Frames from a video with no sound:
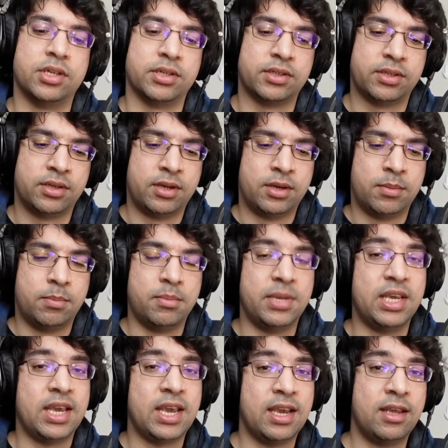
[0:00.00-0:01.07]
just
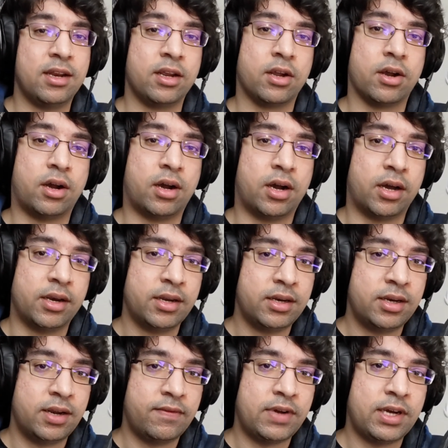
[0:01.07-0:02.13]
me hating
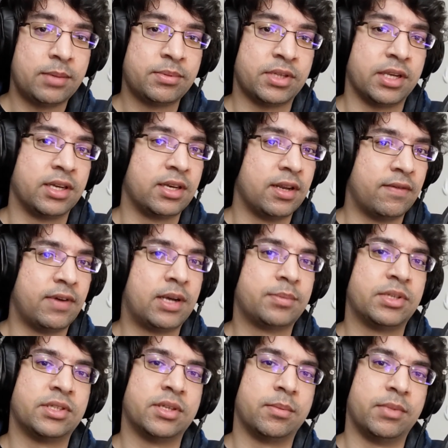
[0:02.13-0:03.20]
on DevOps. Like
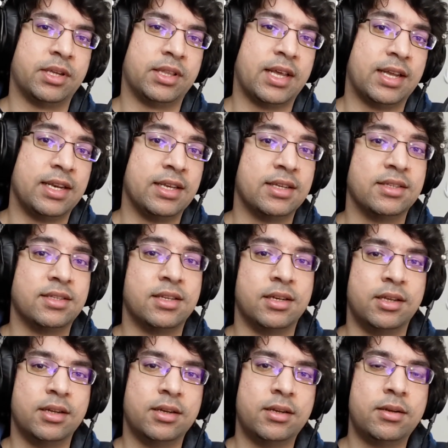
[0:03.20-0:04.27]
DevOps is something that is
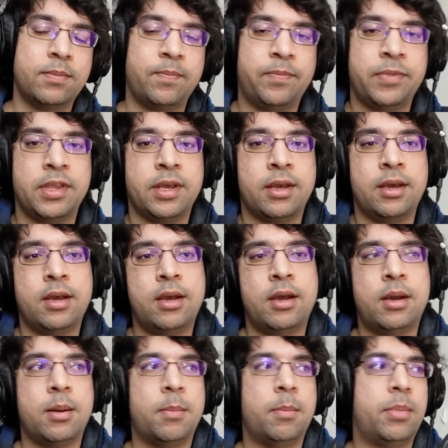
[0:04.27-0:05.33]
needed,
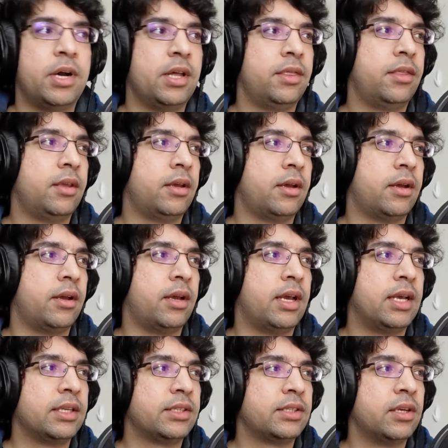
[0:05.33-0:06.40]
but
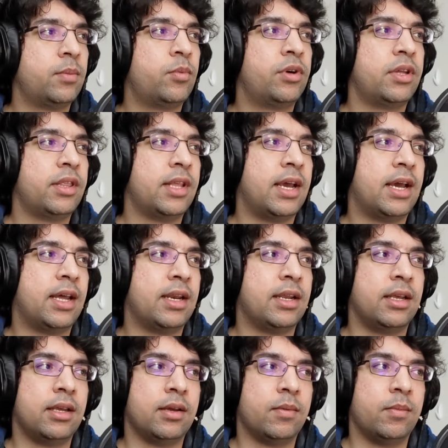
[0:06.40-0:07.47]
as someone
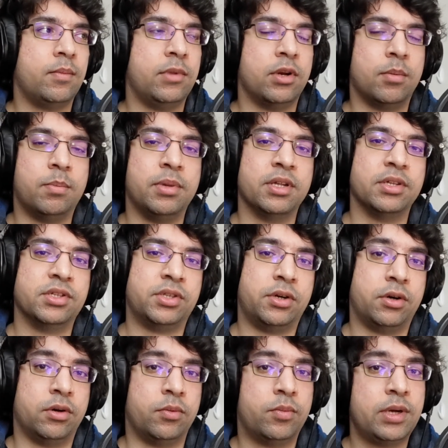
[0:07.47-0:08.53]
that builds
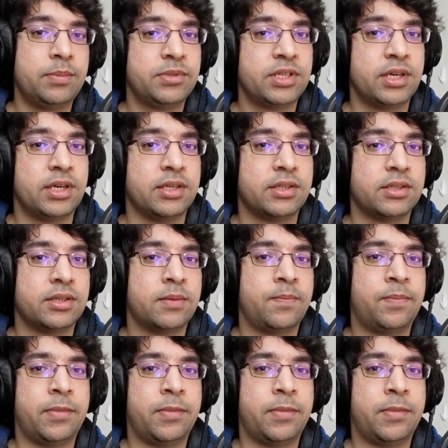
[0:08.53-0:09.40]
their own websites,